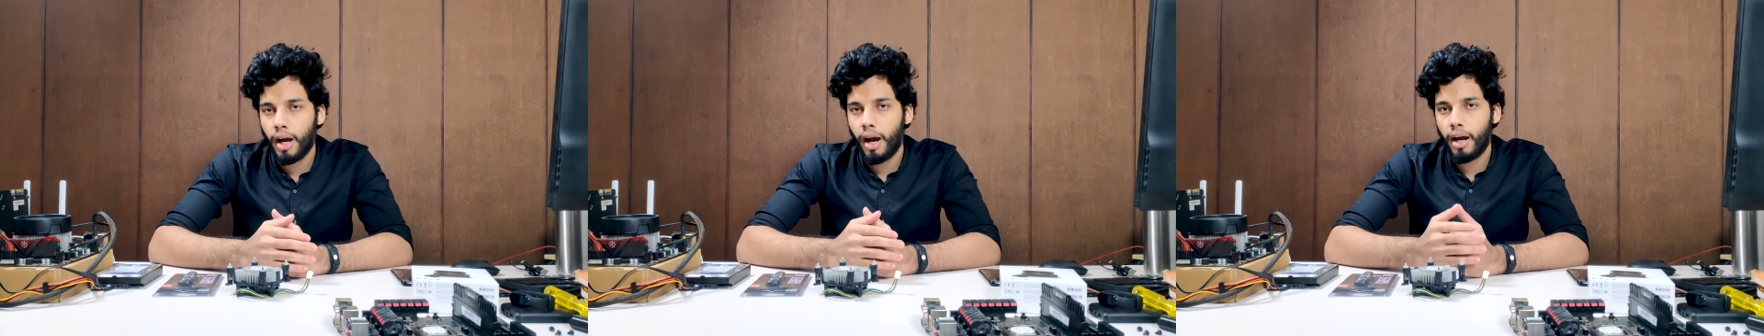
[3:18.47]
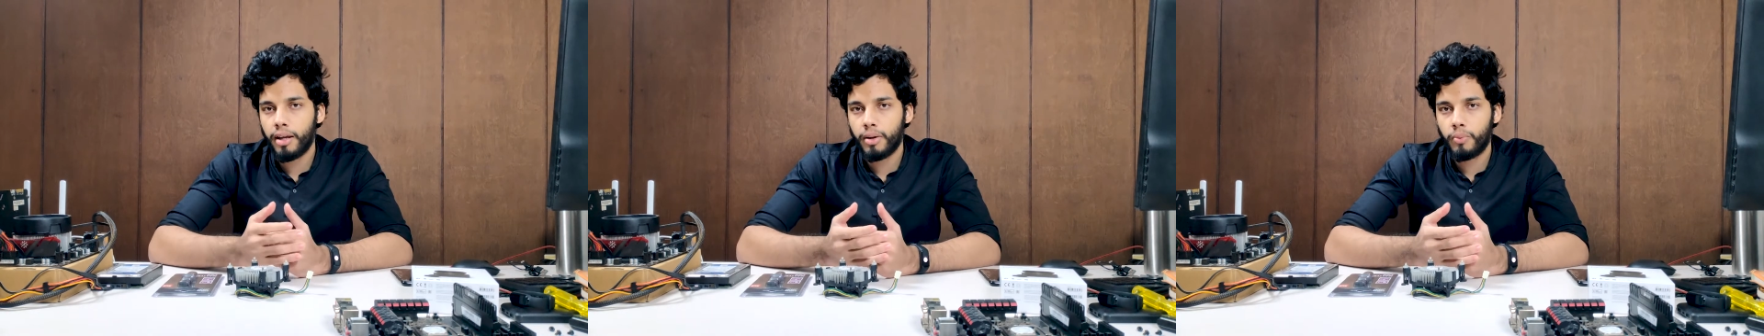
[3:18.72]

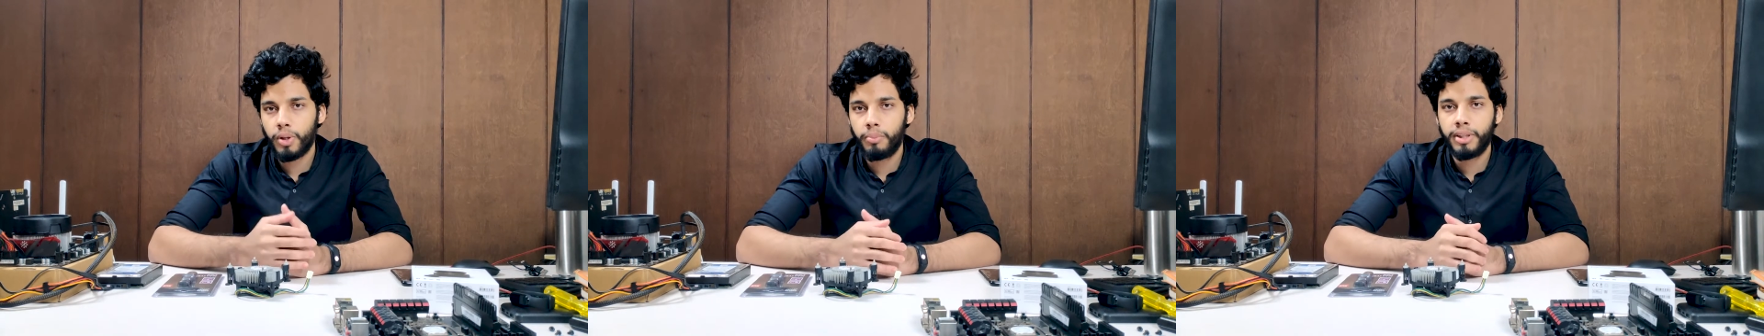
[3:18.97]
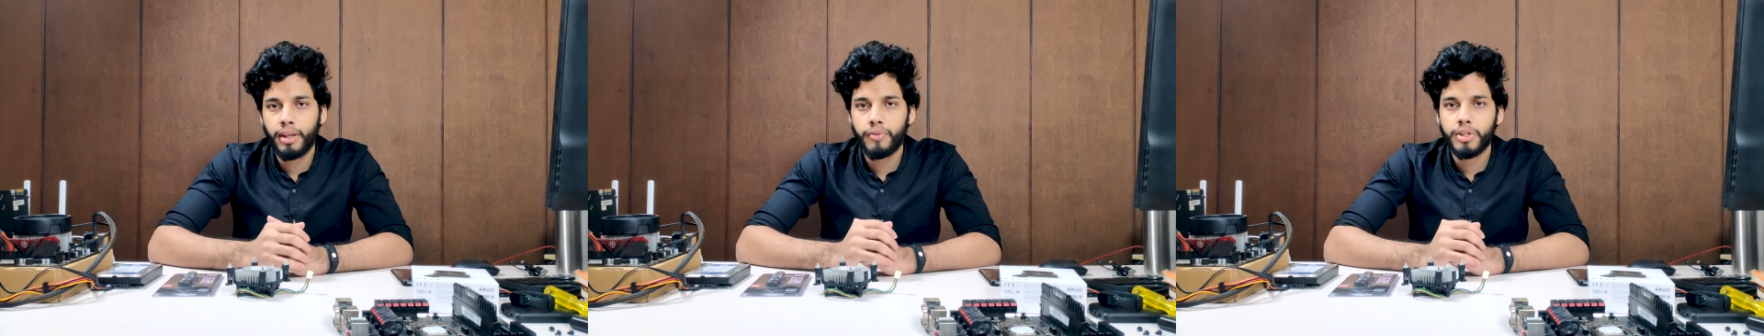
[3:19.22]
higher will
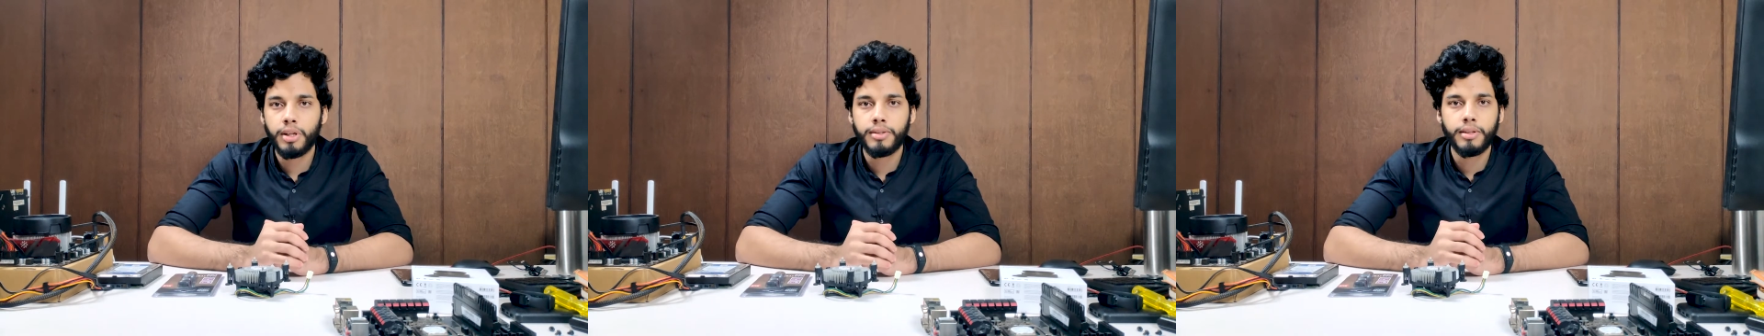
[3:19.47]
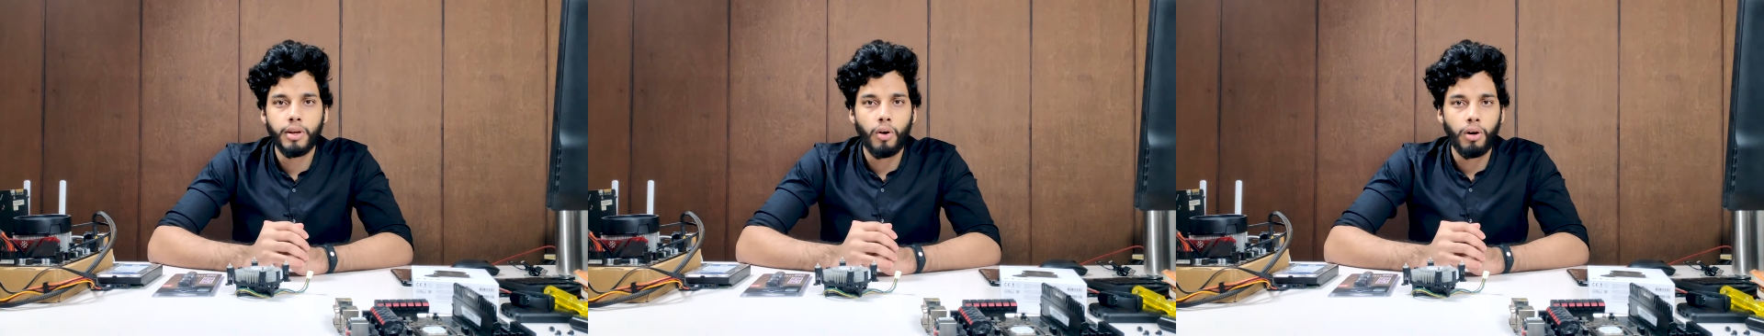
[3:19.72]
be the
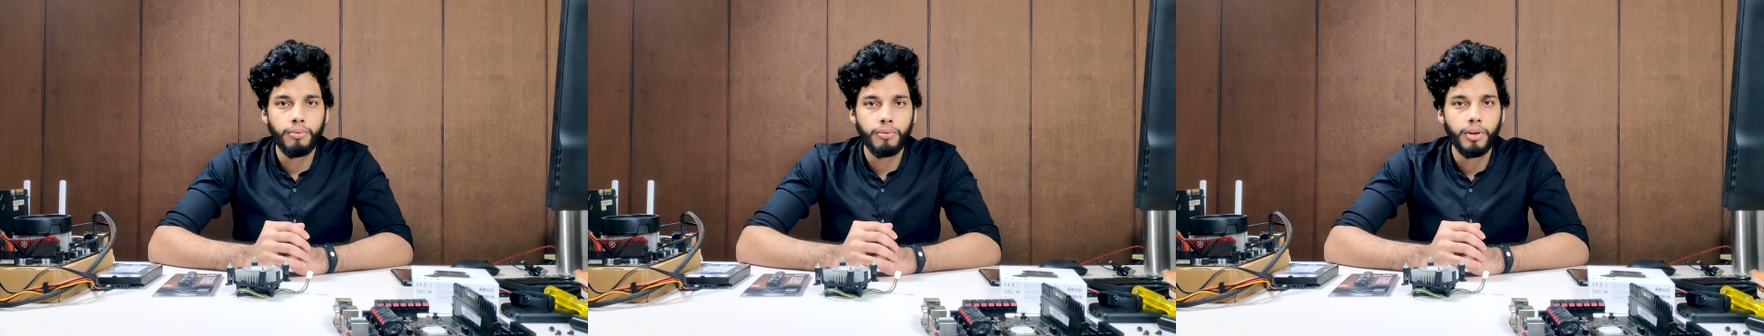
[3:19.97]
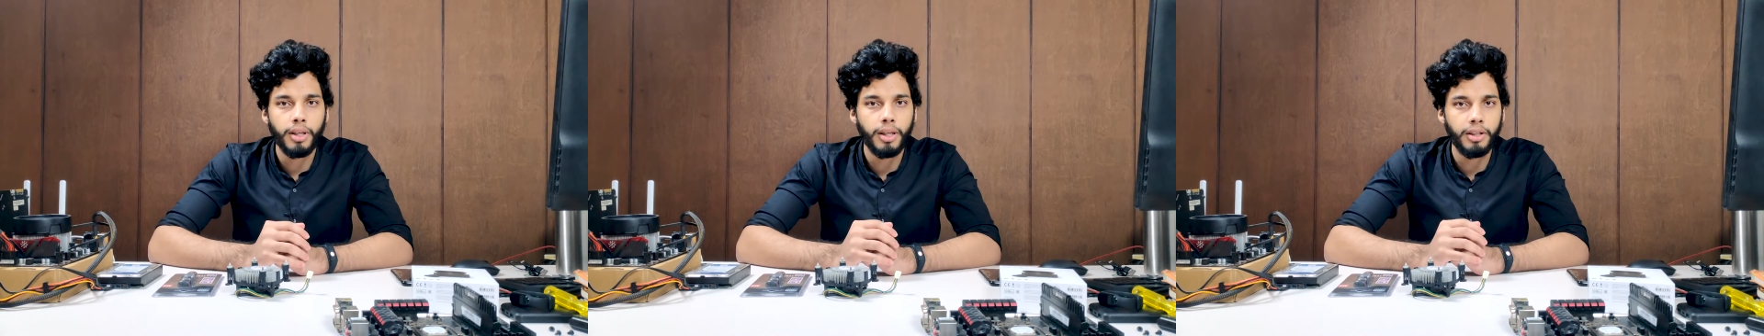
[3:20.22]
efficiency of
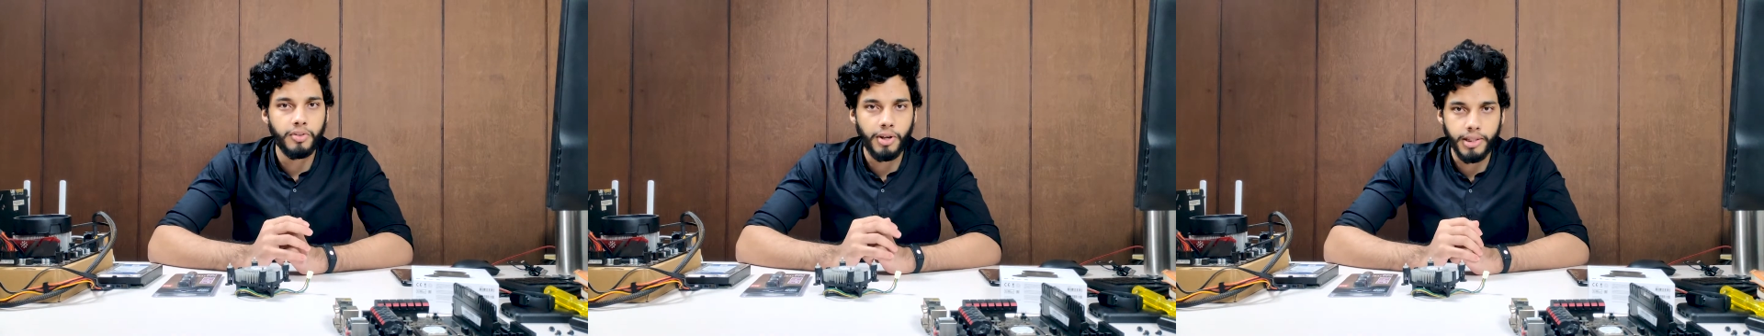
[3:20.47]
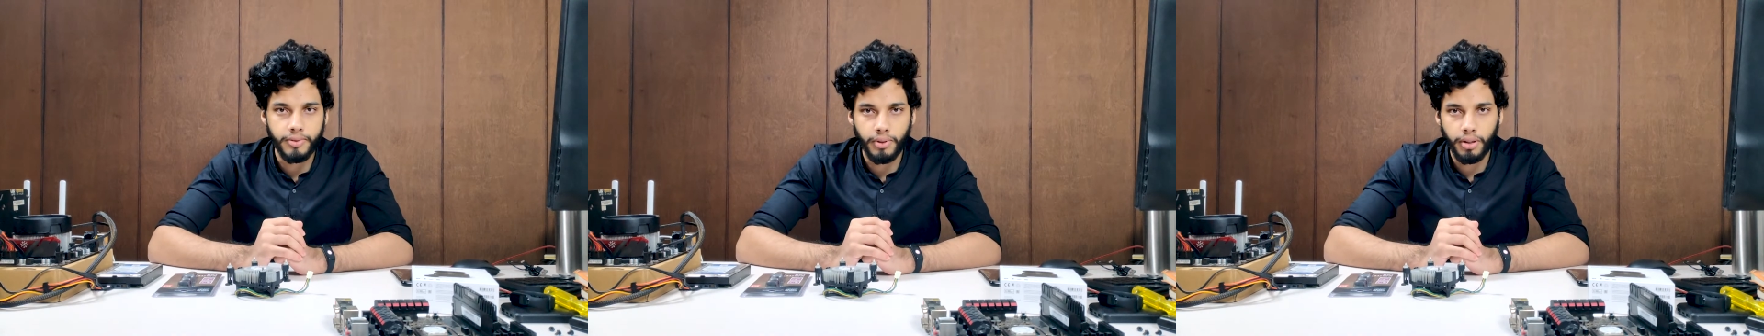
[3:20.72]
heat
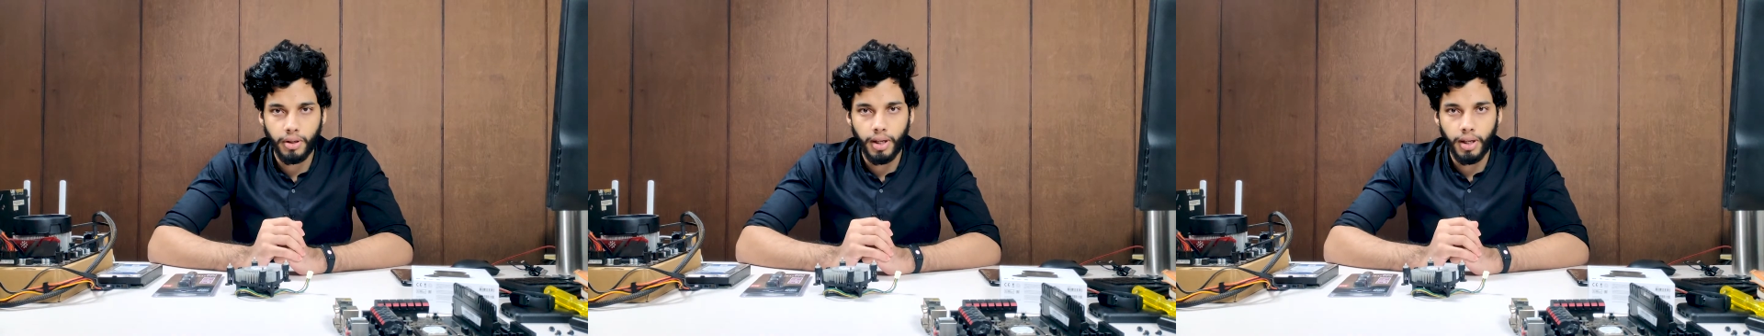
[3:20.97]
transfer,